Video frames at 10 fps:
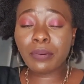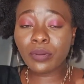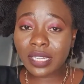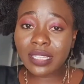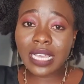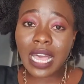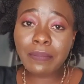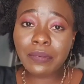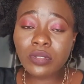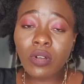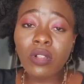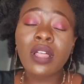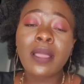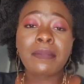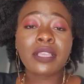Put in the capital,
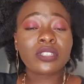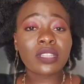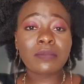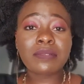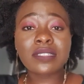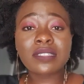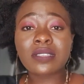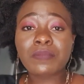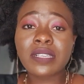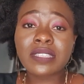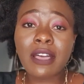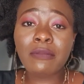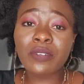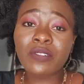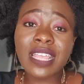make sure the business picks up,
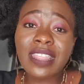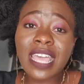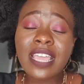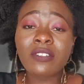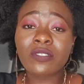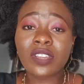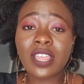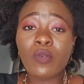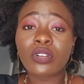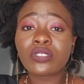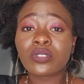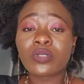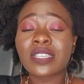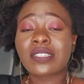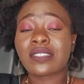because at the end of the day, what you're
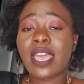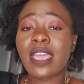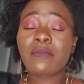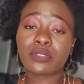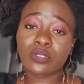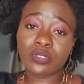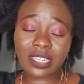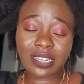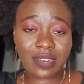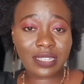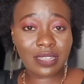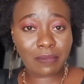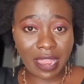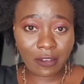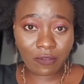doing is they're able to generate the
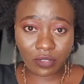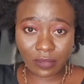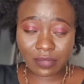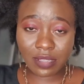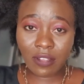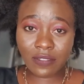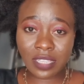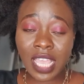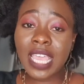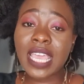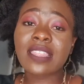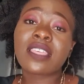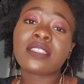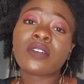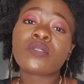money for themselves, and
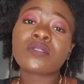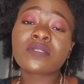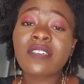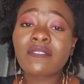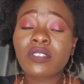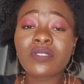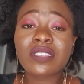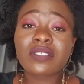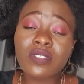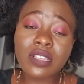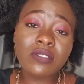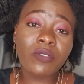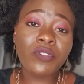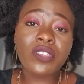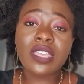then they're also saving you the stress of
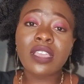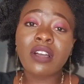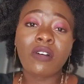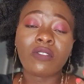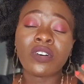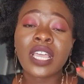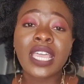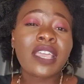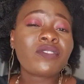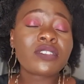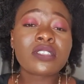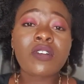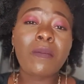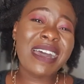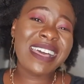thinking of every
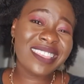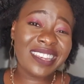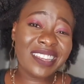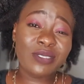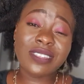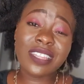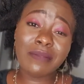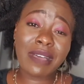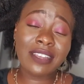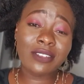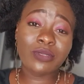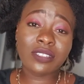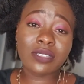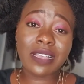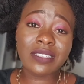single month I need to send money to
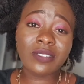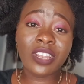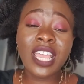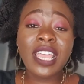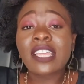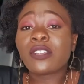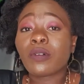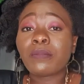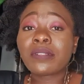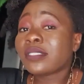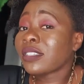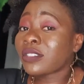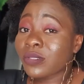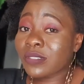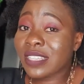this person. And you're building the
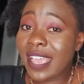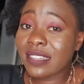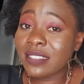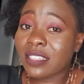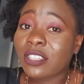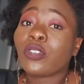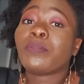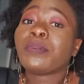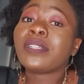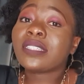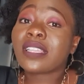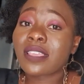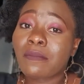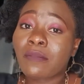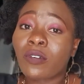society, you're building
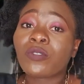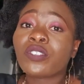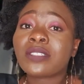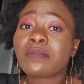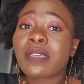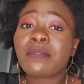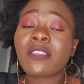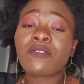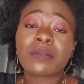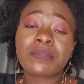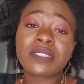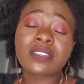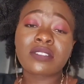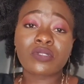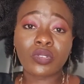them, of which maybe if the
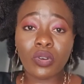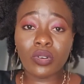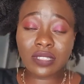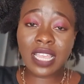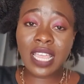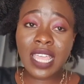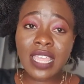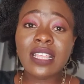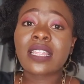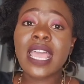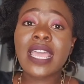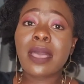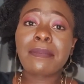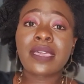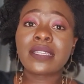business grows, they'll end
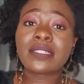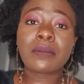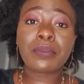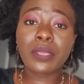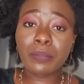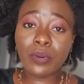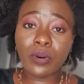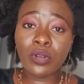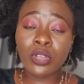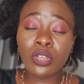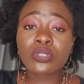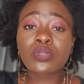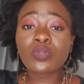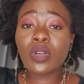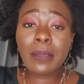up getting people
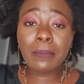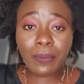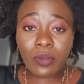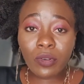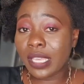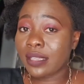to employ.